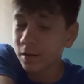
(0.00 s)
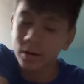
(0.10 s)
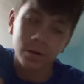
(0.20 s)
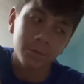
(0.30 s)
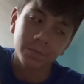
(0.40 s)
I
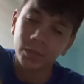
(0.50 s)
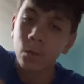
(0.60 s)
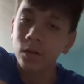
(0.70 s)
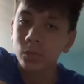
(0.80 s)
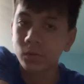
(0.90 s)
know they
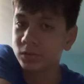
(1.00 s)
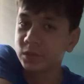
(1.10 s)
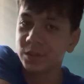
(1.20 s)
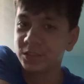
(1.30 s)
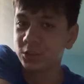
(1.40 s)
won the World
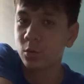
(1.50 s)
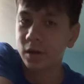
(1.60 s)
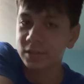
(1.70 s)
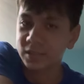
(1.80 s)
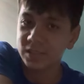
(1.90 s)
Series in
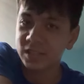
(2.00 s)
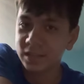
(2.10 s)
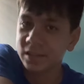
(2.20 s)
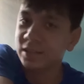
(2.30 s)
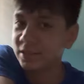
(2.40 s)

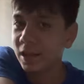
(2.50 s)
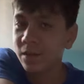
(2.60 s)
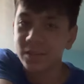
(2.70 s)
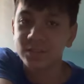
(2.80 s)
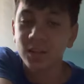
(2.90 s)
2016. They, now
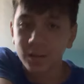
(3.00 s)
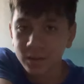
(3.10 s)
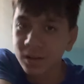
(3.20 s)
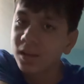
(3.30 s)
they suck.